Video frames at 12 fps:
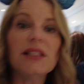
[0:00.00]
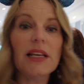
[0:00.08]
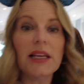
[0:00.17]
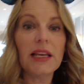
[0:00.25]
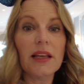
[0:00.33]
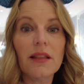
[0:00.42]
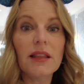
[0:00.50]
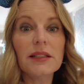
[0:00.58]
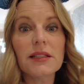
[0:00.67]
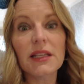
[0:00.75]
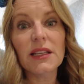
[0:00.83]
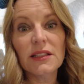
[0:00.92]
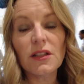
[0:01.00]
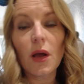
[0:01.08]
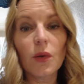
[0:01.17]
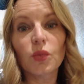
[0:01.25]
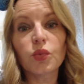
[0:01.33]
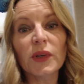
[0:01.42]
see, this is
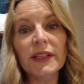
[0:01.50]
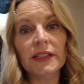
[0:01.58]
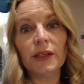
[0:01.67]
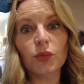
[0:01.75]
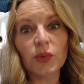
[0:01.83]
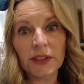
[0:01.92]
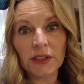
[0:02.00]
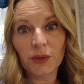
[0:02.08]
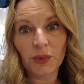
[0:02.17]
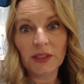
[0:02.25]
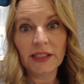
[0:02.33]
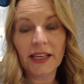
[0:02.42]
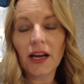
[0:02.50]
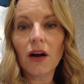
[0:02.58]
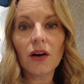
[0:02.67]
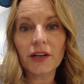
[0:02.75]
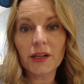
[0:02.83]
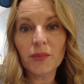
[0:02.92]
really, really, really a
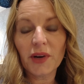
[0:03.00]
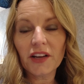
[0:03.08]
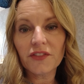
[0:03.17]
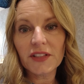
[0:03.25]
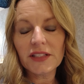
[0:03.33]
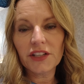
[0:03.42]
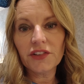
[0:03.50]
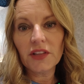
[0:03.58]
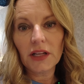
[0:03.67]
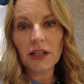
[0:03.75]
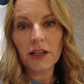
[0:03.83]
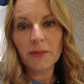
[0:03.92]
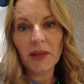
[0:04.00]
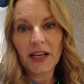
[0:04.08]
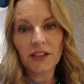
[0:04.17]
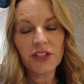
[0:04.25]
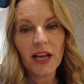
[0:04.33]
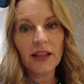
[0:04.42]
hearty breakfast here in the club lounge.